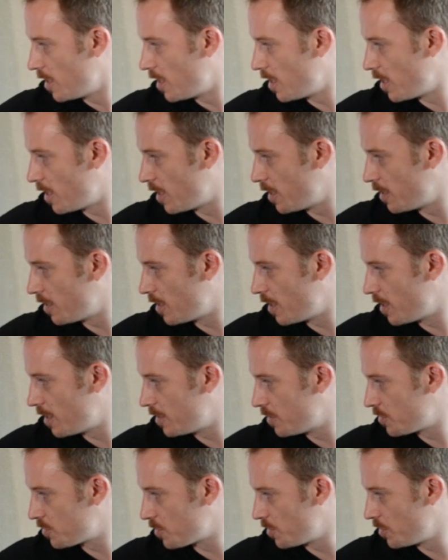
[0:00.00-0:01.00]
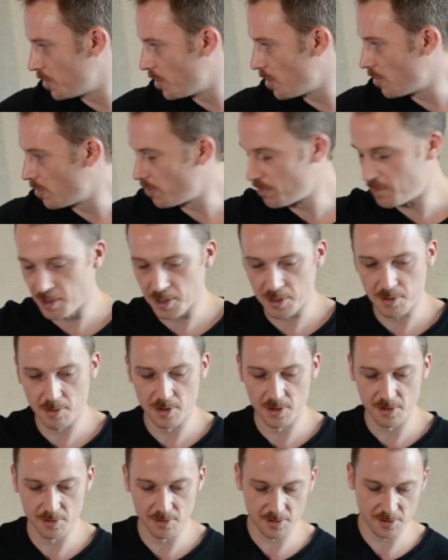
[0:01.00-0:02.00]
and that is on the offbeat
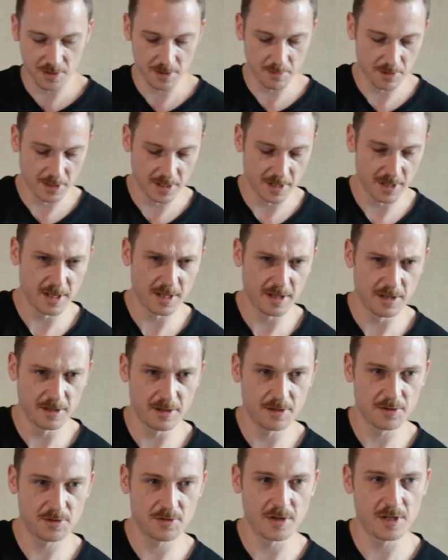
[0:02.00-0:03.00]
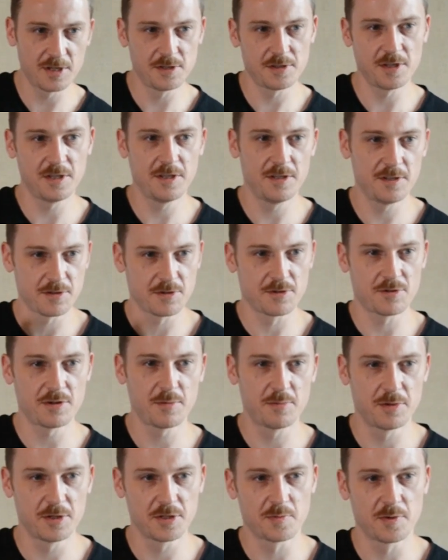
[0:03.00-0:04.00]
quarter note triplet. And strangely, these are
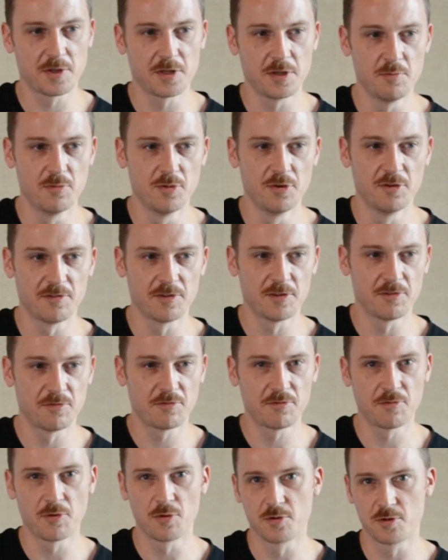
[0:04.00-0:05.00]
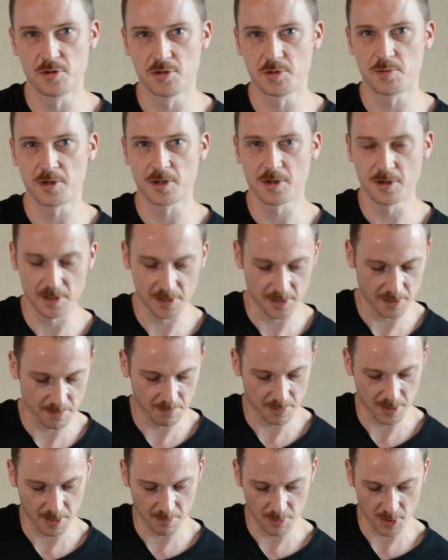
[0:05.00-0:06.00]
triplets, but they move in fours because
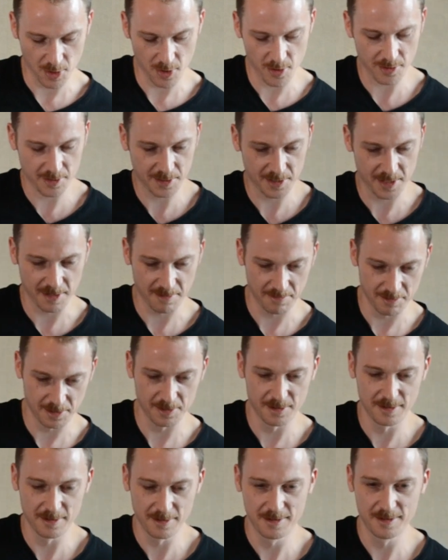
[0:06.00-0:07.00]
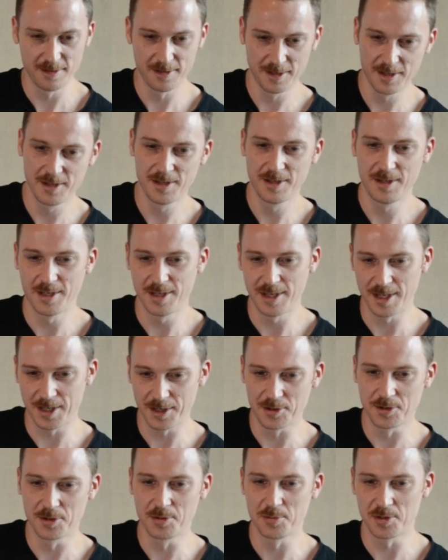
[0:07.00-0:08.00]
I'm octaving
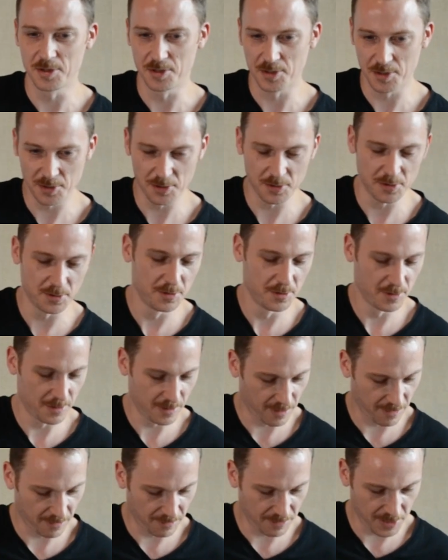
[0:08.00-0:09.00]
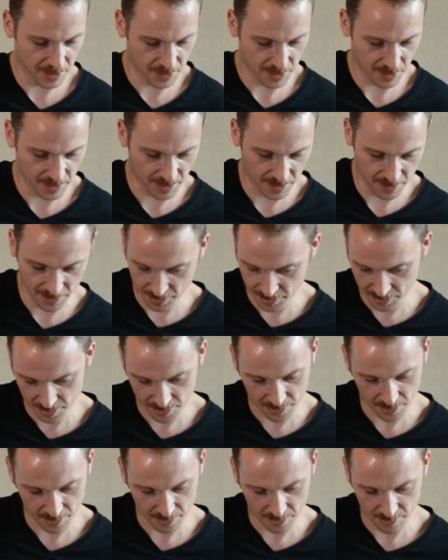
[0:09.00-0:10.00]
in groups of two of each of these.
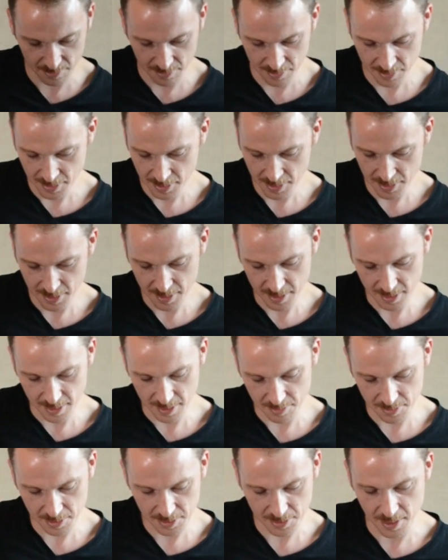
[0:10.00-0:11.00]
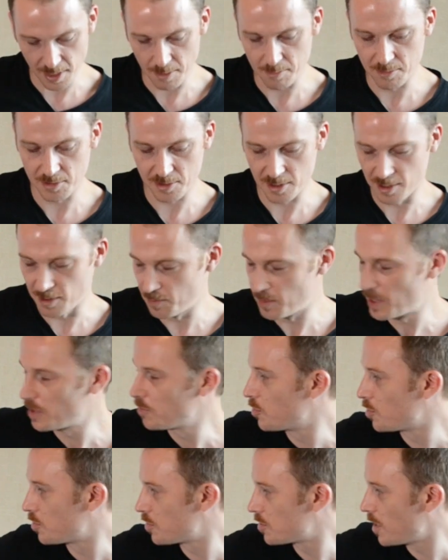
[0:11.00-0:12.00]
So I'll just demonstrate. I'll make
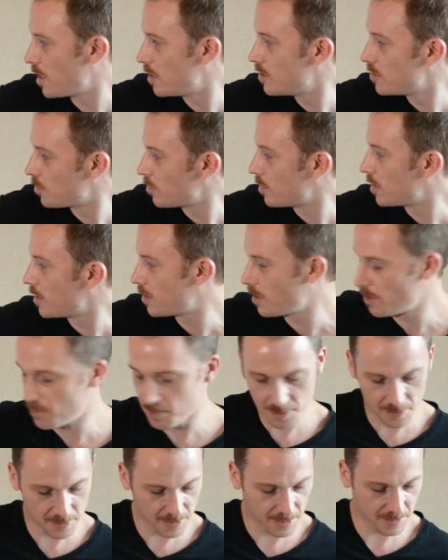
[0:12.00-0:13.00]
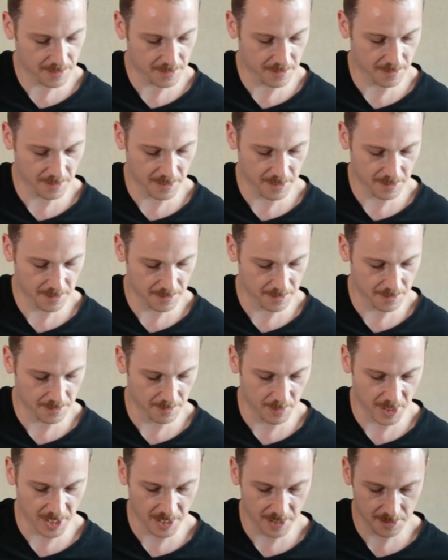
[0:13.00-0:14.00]
more sense when I demonstrate. So here's the
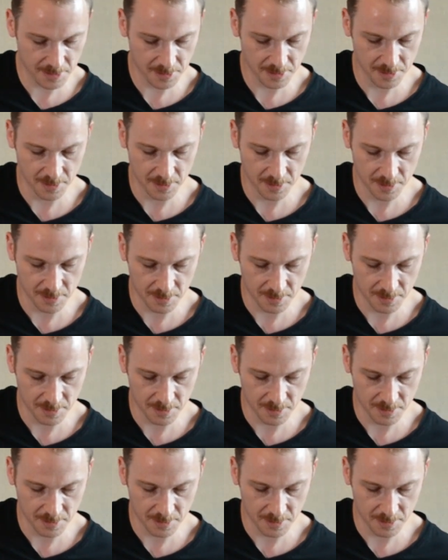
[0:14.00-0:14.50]
bass.